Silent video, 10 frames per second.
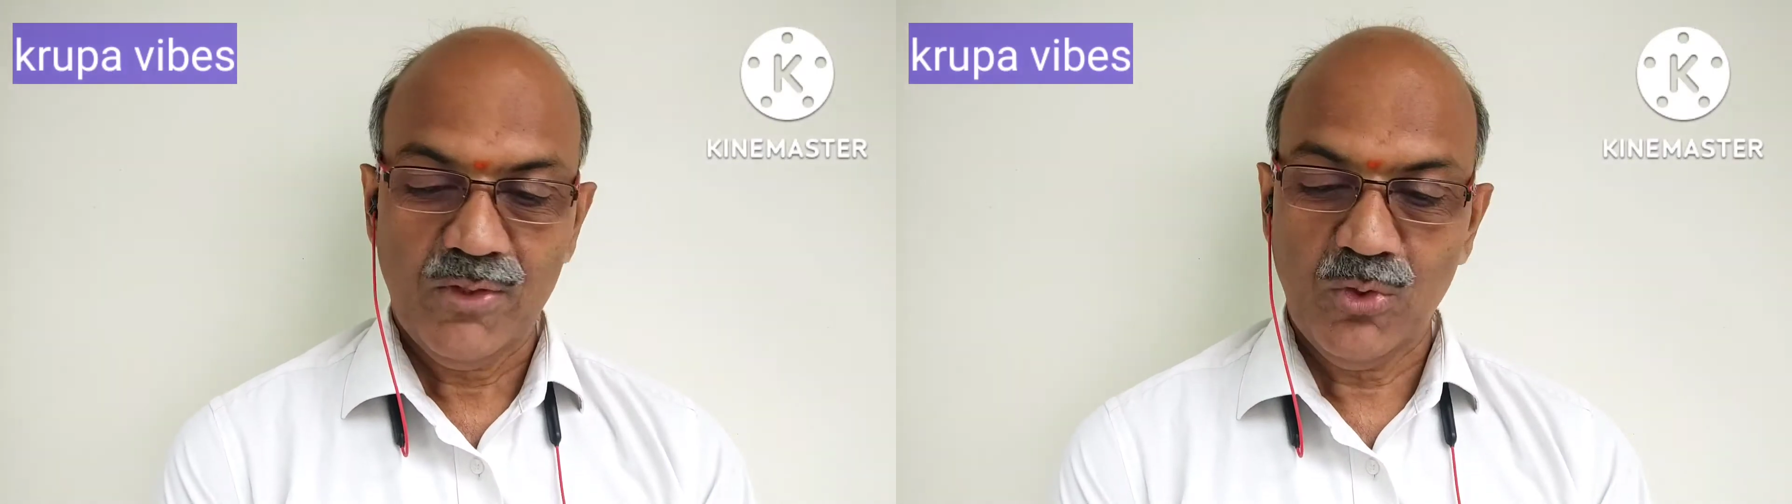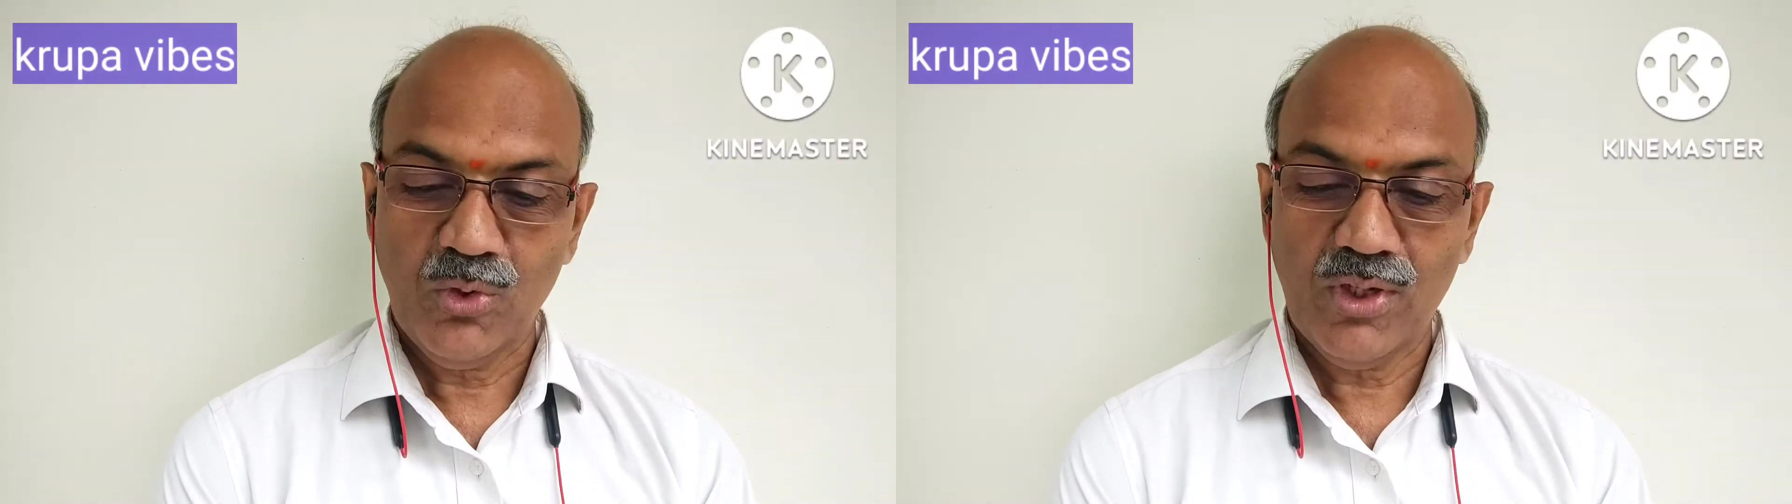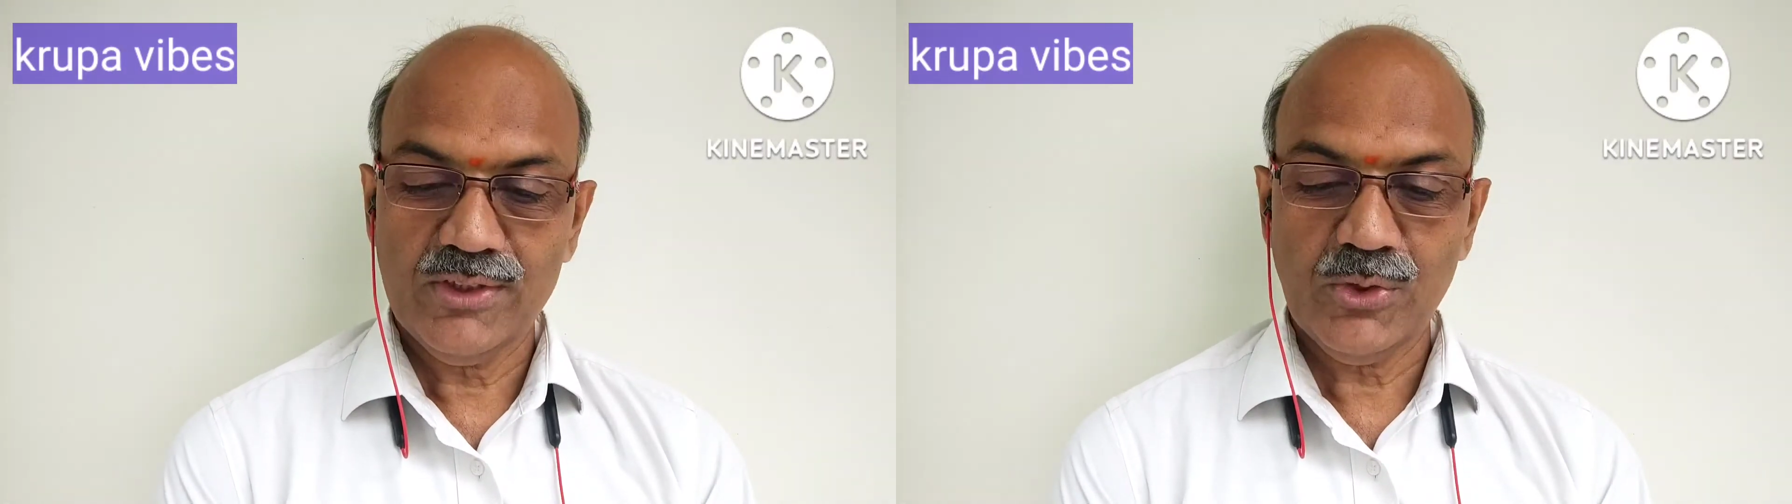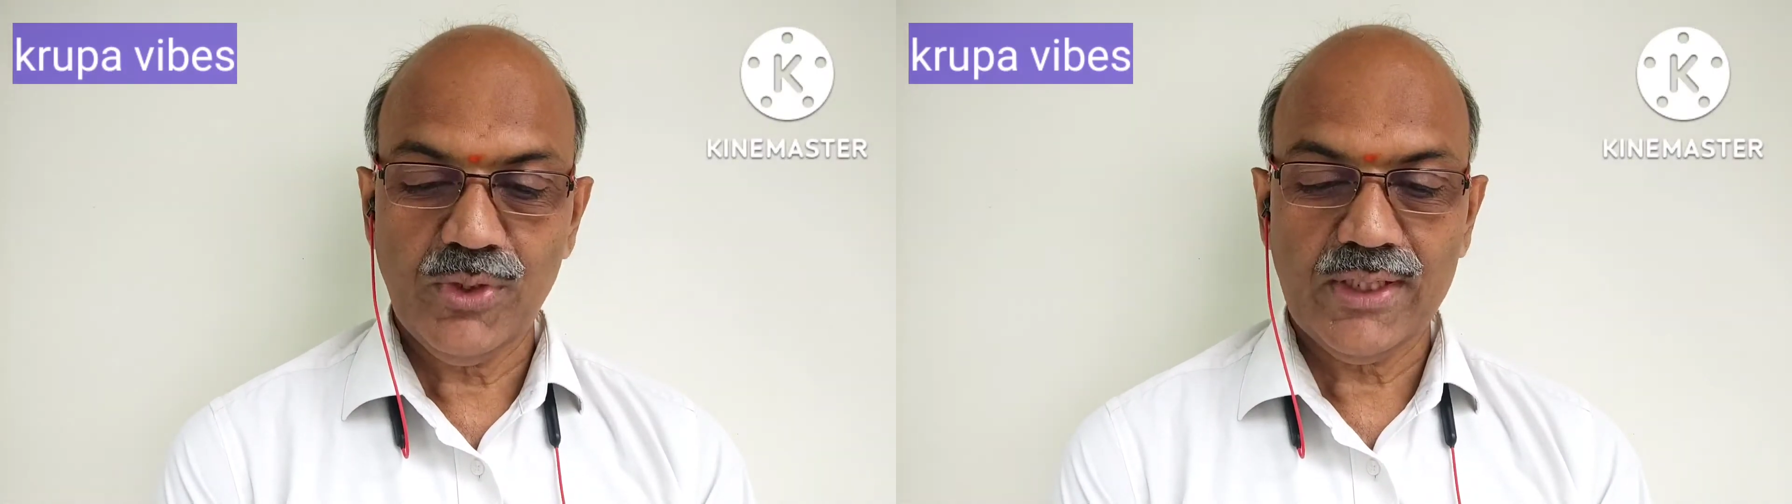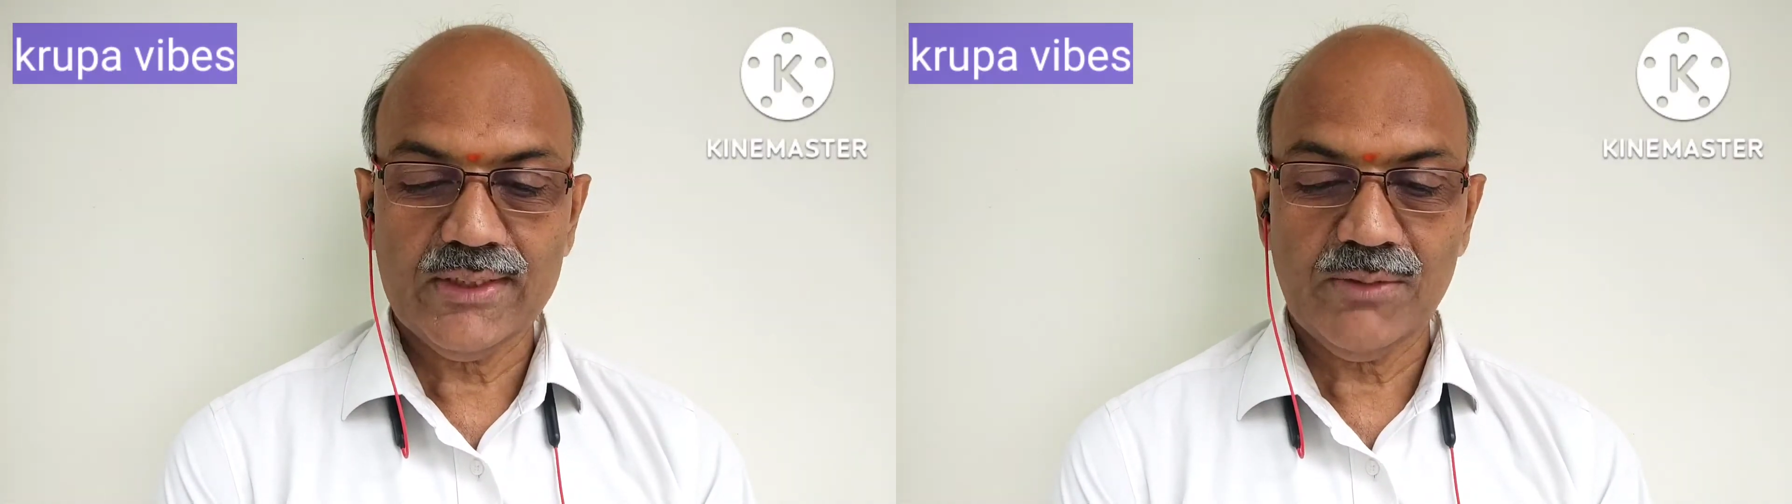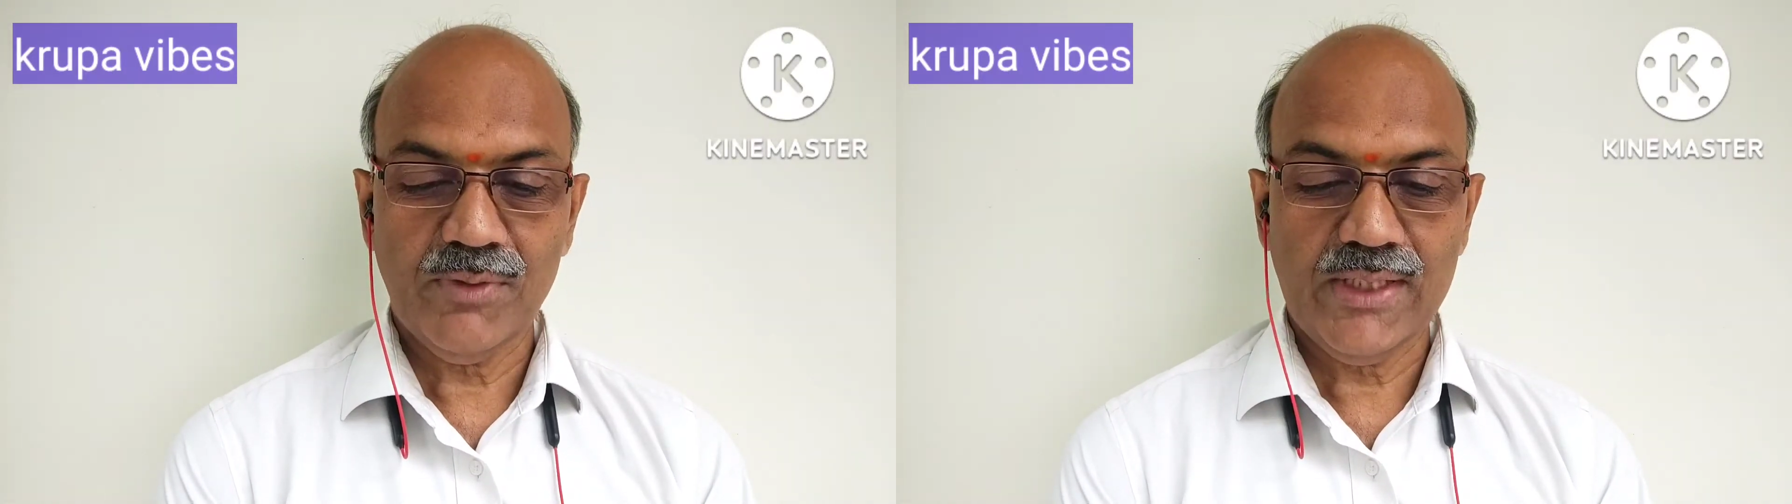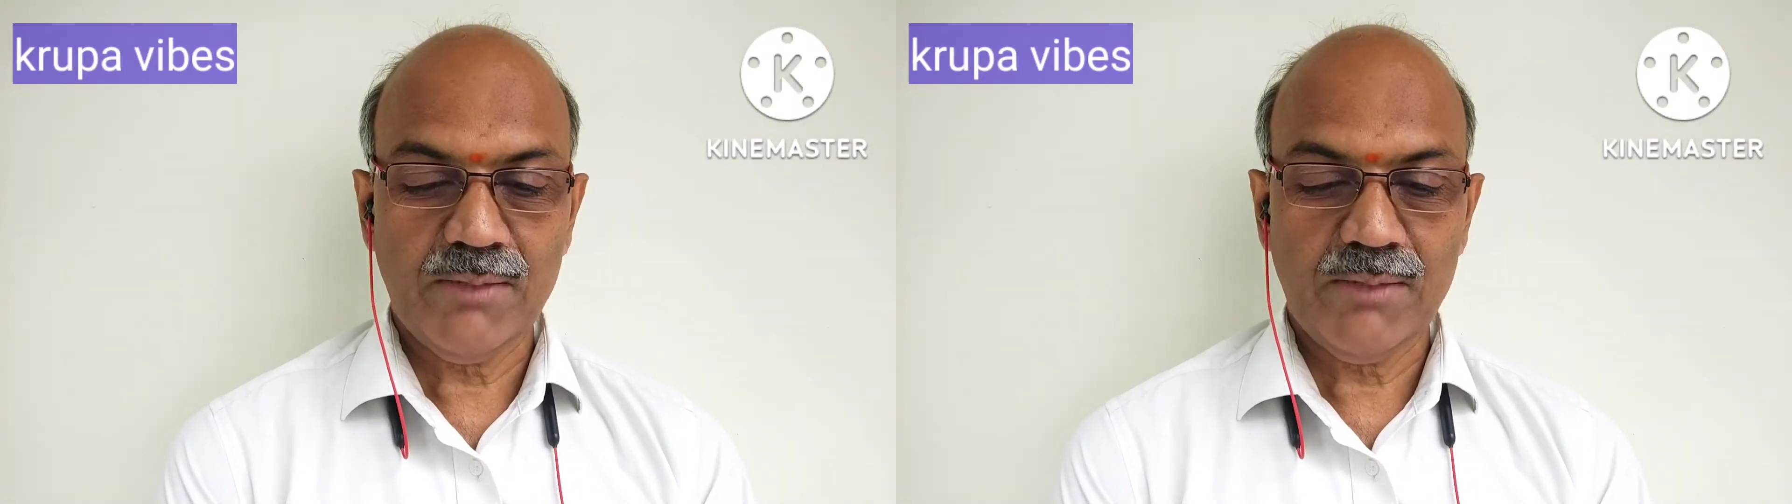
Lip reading: To constitute a customer,